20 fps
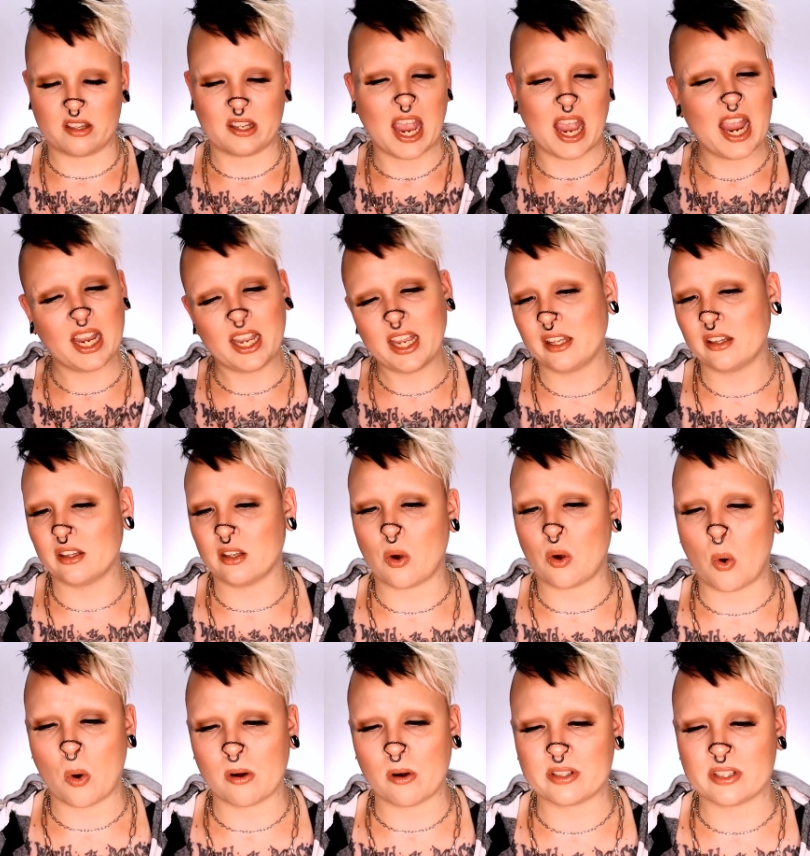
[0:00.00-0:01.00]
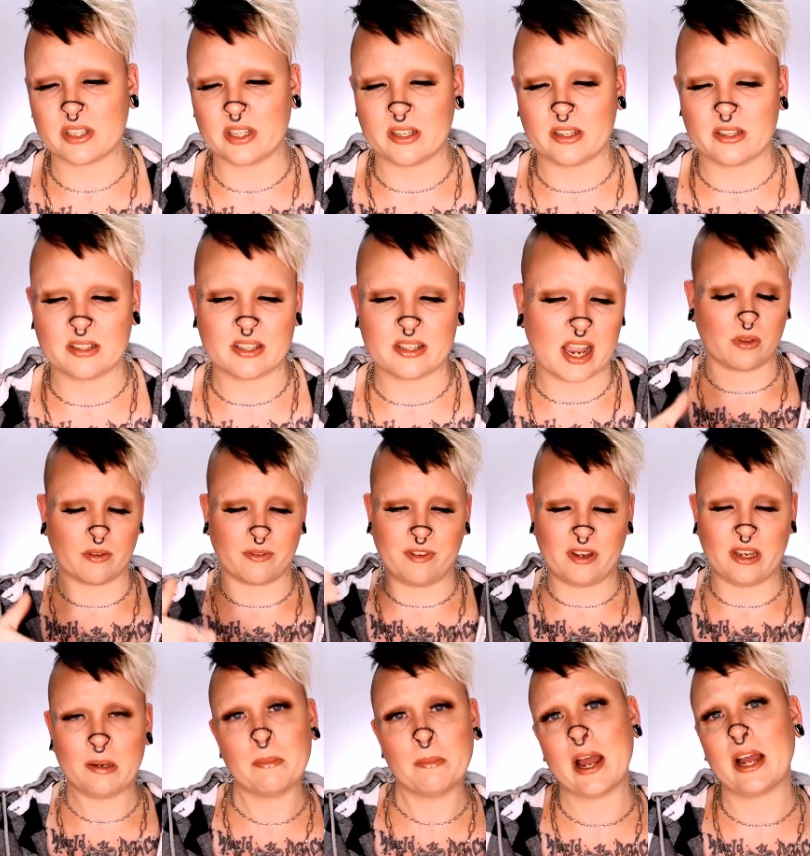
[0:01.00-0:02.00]
taking the courses and
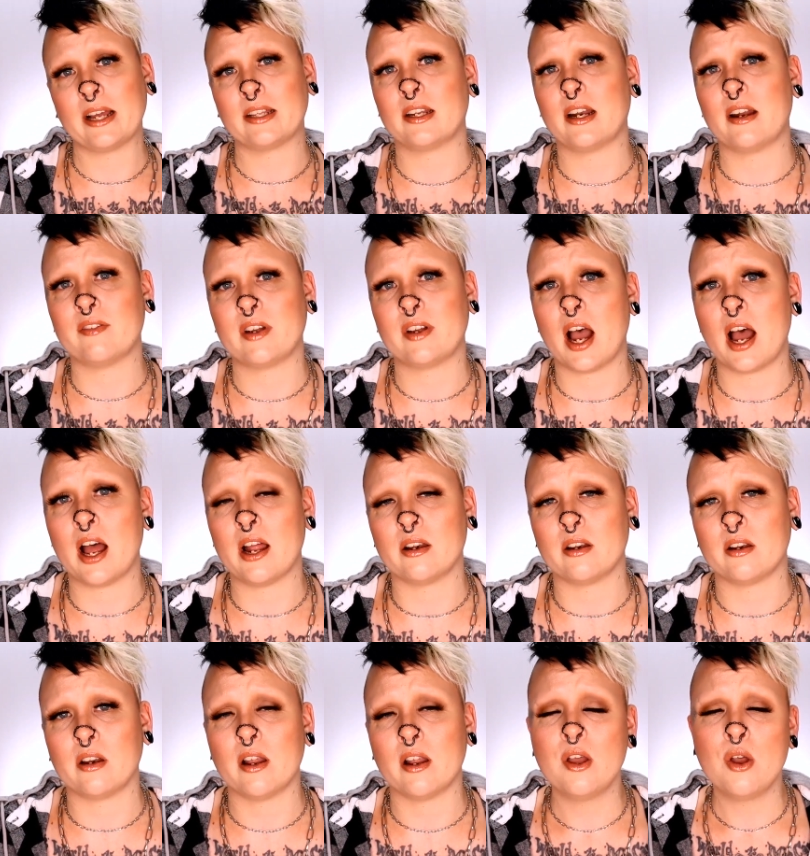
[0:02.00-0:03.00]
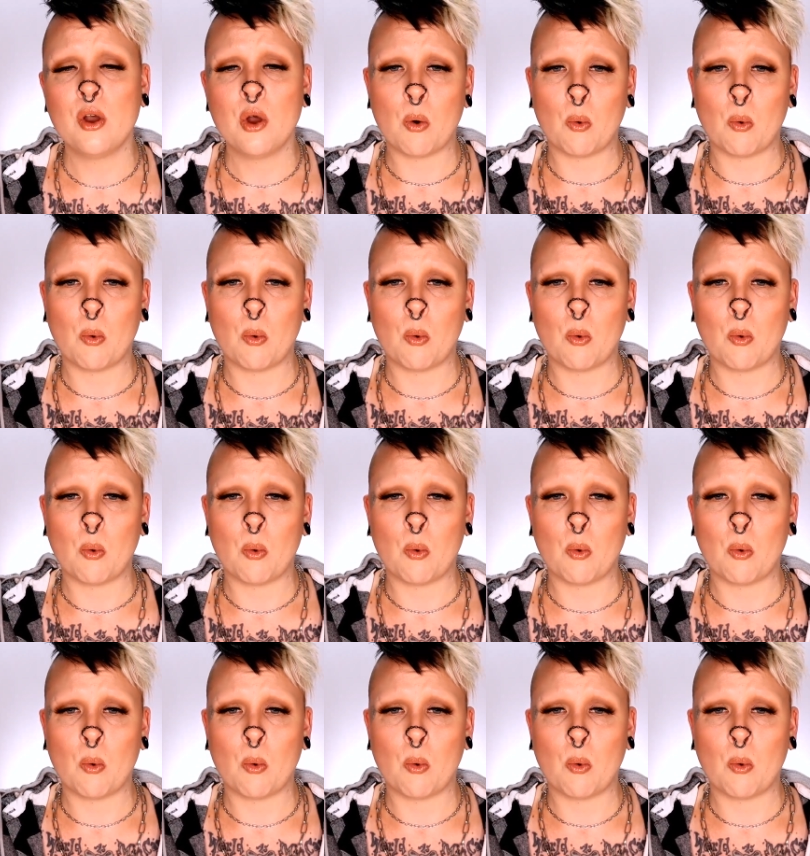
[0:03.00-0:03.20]
feedback that I've gotten